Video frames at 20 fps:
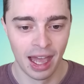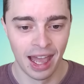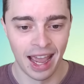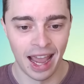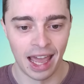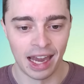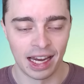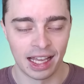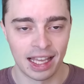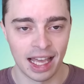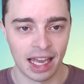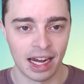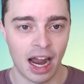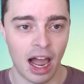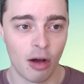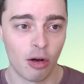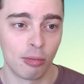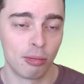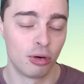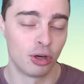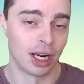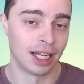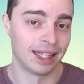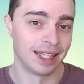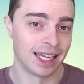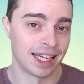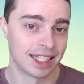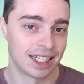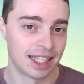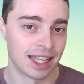And again, I will put a
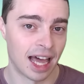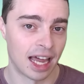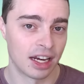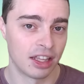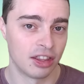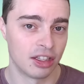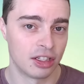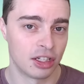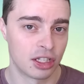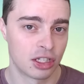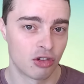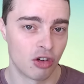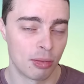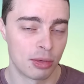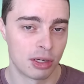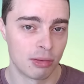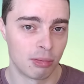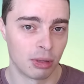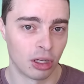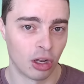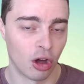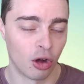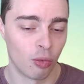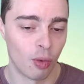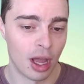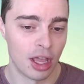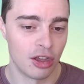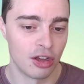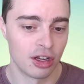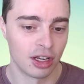link to that in the description below where
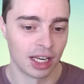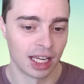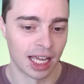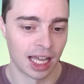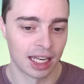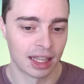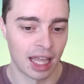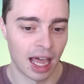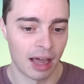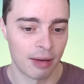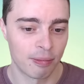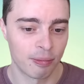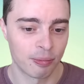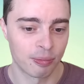you can get that.